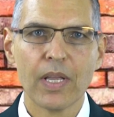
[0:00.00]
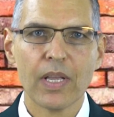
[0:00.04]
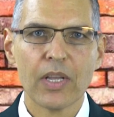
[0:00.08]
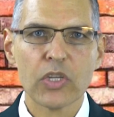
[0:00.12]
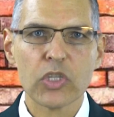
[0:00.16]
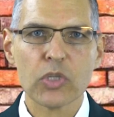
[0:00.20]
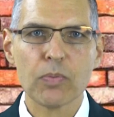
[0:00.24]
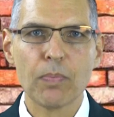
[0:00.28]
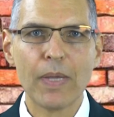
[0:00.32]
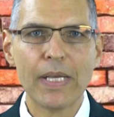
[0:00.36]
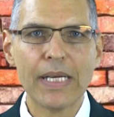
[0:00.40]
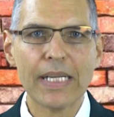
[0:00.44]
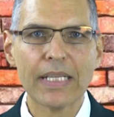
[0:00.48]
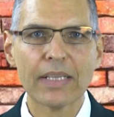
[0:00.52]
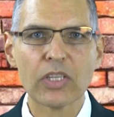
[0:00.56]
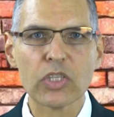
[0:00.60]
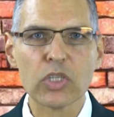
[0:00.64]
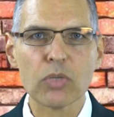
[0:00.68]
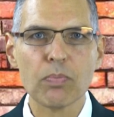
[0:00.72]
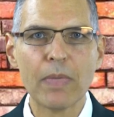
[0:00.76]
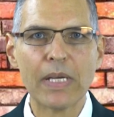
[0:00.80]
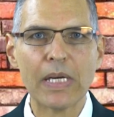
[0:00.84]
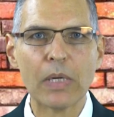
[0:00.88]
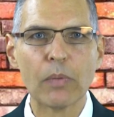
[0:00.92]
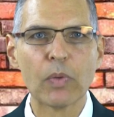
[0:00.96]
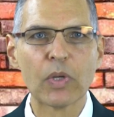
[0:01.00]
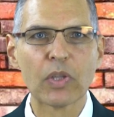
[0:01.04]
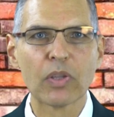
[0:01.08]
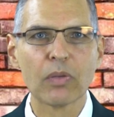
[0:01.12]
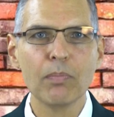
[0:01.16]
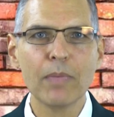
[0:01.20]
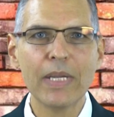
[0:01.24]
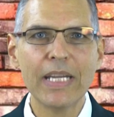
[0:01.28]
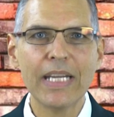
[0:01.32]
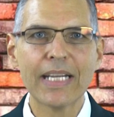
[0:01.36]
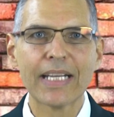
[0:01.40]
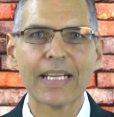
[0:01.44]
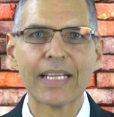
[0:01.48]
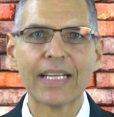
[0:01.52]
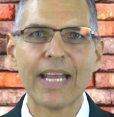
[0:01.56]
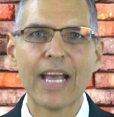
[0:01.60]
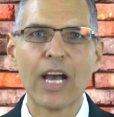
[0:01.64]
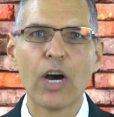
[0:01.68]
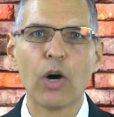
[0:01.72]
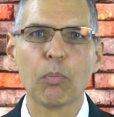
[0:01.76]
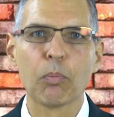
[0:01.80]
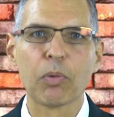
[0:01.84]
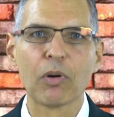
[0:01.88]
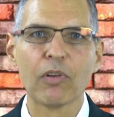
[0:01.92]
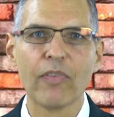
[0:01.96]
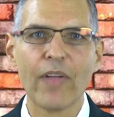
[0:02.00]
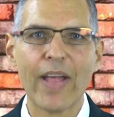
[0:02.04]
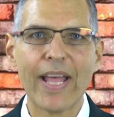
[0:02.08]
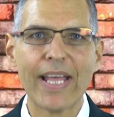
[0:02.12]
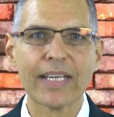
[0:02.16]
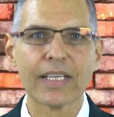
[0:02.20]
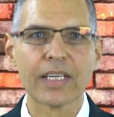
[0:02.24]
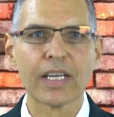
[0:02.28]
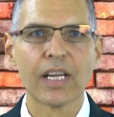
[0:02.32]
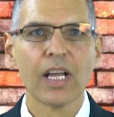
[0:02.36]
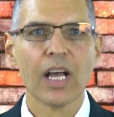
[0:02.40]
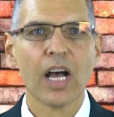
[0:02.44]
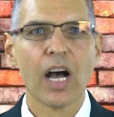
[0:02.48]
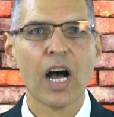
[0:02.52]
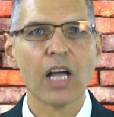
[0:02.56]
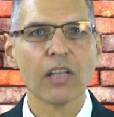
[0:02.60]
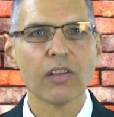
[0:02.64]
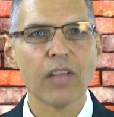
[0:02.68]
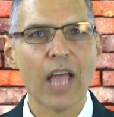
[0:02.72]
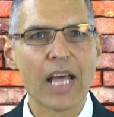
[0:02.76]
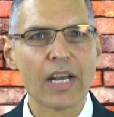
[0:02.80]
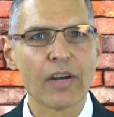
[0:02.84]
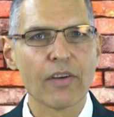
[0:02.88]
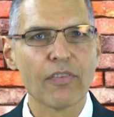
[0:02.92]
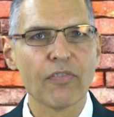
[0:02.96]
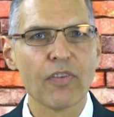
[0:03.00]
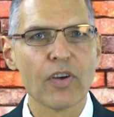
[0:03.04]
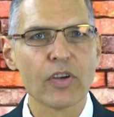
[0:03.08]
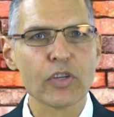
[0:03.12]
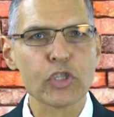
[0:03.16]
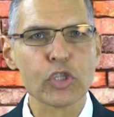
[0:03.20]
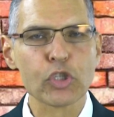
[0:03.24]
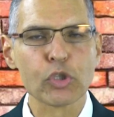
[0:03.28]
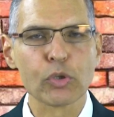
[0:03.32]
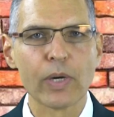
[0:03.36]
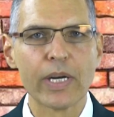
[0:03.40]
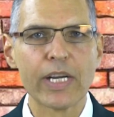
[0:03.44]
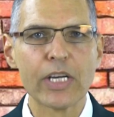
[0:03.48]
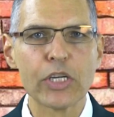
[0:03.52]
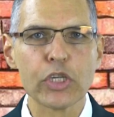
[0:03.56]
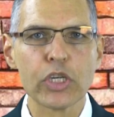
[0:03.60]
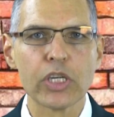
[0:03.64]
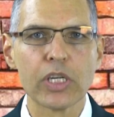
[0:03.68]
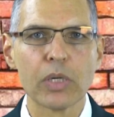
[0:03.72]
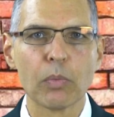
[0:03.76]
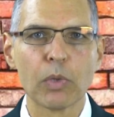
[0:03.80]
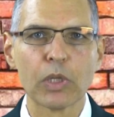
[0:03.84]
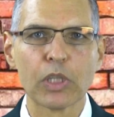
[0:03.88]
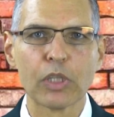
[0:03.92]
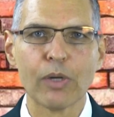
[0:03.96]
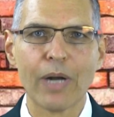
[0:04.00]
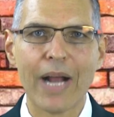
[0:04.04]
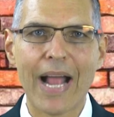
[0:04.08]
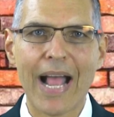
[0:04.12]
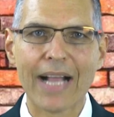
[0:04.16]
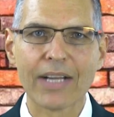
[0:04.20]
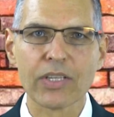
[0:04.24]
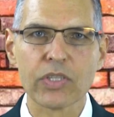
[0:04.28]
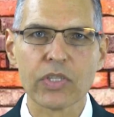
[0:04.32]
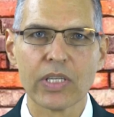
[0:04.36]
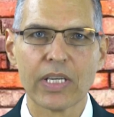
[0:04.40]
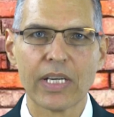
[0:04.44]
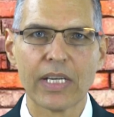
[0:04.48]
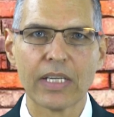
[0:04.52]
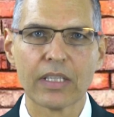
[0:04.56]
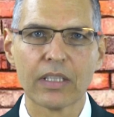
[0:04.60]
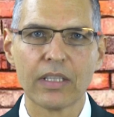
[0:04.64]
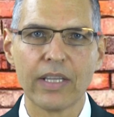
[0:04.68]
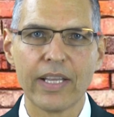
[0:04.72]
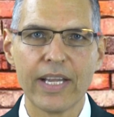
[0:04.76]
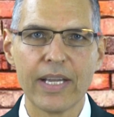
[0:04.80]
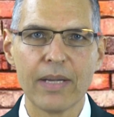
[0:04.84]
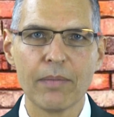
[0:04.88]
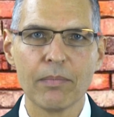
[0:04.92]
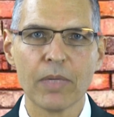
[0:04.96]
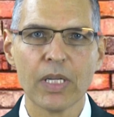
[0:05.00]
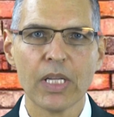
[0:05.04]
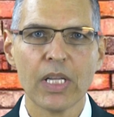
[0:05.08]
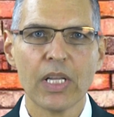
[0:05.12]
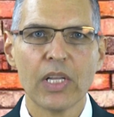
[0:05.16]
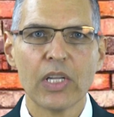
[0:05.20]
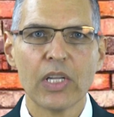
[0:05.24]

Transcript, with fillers: Spending this minute with me can help prevent a lot of frustration with your accident claim.